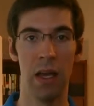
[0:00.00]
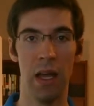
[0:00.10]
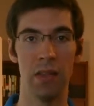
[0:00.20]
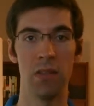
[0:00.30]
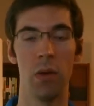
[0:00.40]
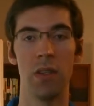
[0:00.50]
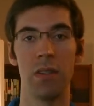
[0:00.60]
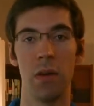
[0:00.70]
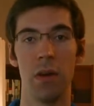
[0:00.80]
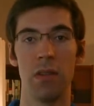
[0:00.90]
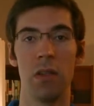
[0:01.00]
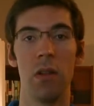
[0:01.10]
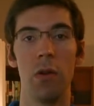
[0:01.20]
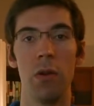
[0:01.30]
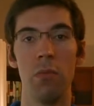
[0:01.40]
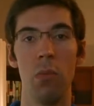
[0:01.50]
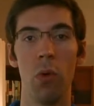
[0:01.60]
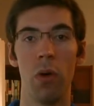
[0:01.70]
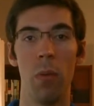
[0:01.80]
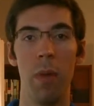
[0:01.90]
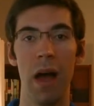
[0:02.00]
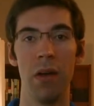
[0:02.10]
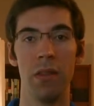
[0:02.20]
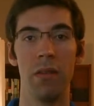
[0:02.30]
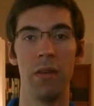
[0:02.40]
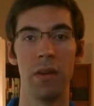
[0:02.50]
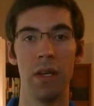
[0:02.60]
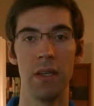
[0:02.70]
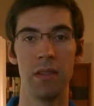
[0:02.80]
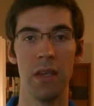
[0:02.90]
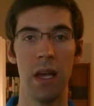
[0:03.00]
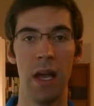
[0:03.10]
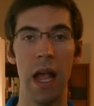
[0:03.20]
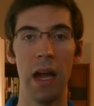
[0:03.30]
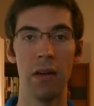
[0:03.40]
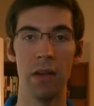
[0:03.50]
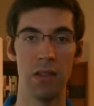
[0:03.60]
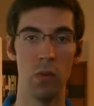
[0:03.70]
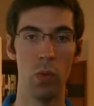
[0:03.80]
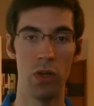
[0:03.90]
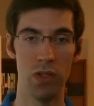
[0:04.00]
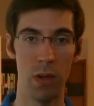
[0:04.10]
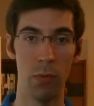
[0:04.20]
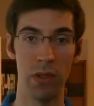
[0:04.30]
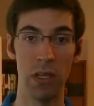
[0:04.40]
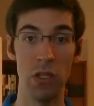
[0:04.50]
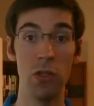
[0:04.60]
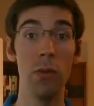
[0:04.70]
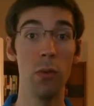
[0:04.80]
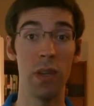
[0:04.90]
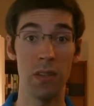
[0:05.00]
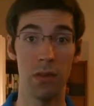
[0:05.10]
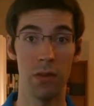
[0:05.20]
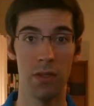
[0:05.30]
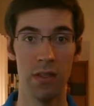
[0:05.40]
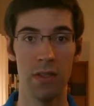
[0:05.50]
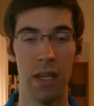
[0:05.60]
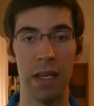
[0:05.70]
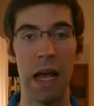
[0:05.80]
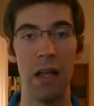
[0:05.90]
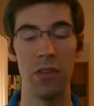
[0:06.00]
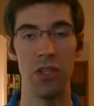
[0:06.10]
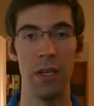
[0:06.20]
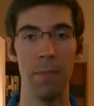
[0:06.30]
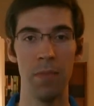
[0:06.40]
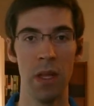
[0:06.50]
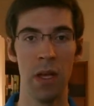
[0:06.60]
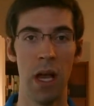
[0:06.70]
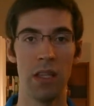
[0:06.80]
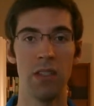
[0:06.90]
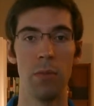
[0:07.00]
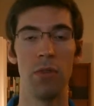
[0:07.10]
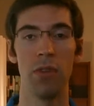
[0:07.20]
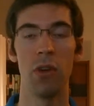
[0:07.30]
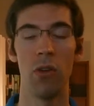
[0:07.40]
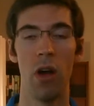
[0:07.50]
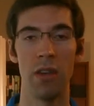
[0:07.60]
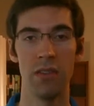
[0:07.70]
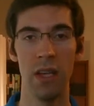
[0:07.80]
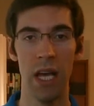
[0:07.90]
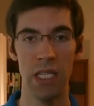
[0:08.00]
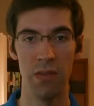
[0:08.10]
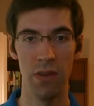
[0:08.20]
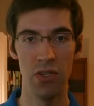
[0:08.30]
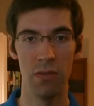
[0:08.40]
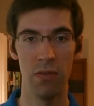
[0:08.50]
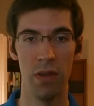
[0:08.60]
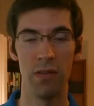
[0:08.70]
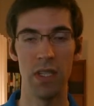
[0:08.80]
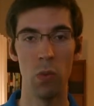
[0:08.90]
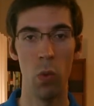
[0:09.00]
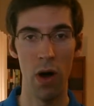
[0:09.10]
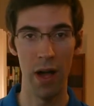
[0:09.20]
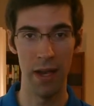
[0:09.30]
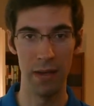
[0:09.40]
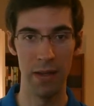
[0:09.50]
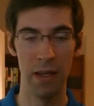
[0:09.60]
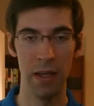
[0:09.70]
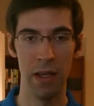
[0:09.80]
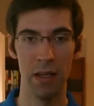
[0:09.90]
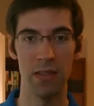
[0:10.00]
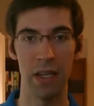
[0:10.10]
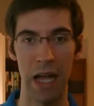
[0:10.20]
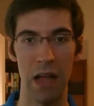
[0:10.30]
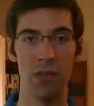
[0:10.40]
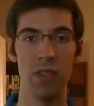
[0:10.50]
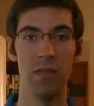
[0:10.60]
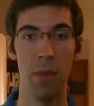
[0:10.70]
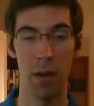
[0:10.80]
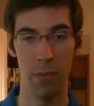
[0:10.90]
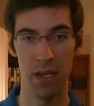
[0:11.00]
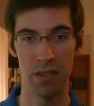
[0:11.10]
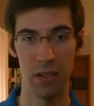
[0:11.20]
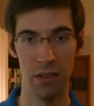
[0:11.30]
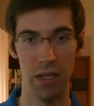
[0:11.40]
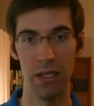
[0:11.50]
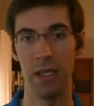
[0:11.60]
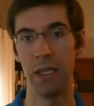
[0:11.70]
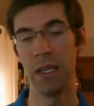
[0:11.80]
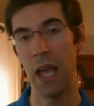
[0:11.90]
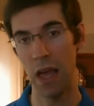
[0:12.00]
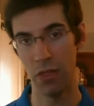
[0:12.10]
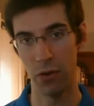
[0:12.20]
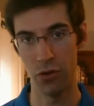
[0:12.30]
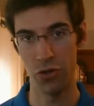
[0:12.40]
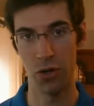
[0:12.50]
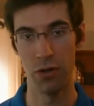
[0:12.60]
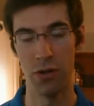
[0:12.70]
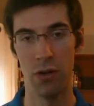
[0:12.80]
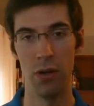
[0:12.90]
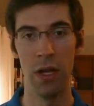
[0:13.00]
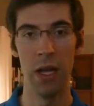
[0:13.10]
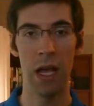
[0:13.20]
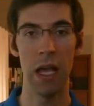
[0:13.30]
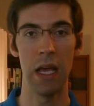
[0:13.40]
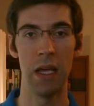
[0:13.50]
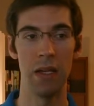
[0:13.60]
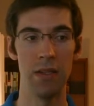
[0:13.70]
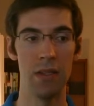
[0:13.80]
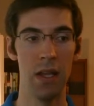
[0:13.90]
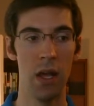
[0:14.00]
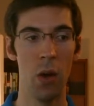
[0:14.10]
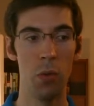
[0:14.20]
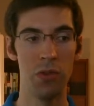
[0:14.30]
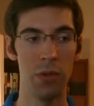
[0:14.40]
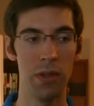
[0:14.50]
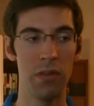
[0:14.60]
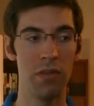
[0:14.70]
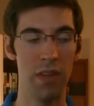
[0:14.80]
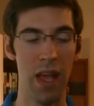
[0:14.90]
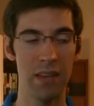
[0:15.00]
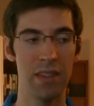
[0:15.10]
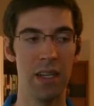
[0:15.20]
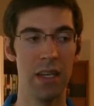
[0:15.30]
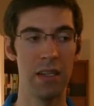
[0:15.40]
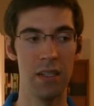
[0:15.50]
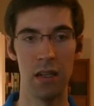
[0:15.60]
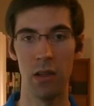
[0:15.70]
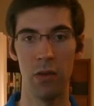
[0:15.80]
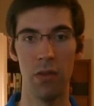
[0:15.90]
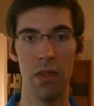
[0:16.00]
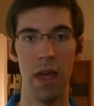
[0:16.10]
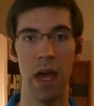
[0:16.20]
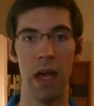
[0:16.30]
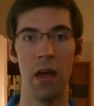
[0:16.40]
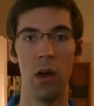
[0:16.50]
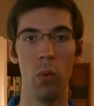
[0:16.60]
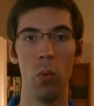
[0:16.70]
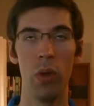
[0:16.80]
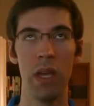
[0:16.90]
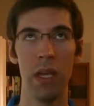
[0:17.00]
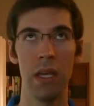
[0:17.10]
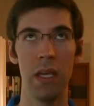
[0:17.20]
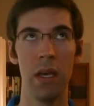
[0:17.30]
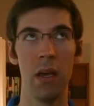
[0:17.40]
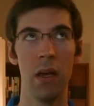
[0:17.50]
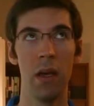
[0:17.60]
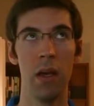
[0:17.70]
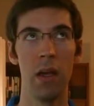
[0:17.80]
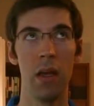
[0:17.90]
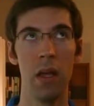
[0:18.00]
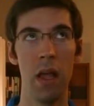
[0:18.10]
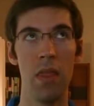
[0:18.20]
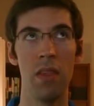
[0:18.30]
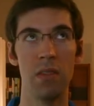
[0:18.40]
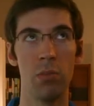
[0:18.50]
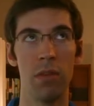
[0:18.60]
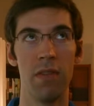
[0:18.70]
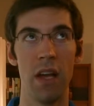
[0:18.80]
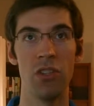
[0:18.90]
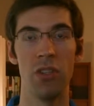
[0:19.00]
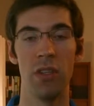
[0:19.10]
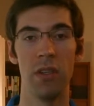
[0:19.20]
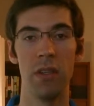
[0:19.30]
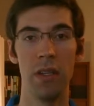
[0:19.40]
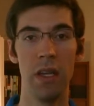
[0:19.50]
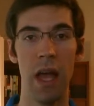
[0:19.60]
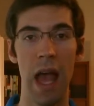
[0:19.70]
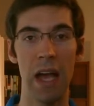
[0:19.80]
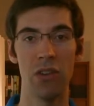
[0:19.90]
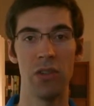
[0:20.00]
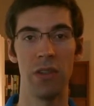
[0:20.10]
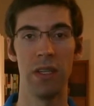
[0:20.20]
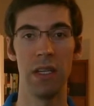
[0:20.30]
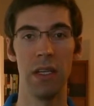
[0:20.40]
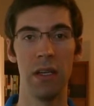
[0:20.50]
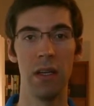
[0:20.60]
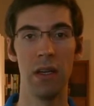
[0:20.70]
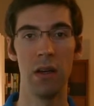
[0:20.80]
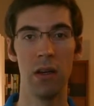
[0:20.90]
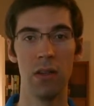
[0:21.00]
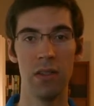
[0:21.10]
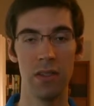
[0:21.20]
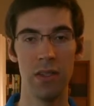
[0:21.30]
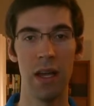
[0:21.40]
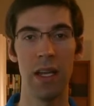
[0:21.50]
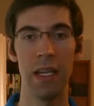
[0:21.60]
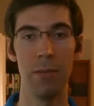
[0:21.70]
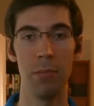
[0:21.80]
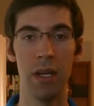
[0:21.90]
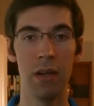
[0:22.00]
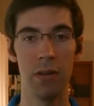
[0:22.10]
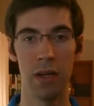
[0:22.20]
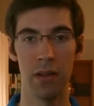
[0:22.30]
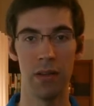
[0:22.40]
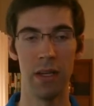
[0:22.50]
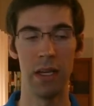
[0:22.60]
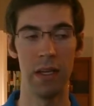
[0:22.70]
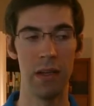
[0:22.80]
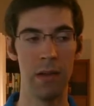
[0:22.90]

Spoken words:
and so I started to learn more about the various areas in which someone can do research in psychology. I stumbled across Division 51, Psychology of Men and Masculinity, and their journal, and was really fascinated to learn that we in this profession actually study empirically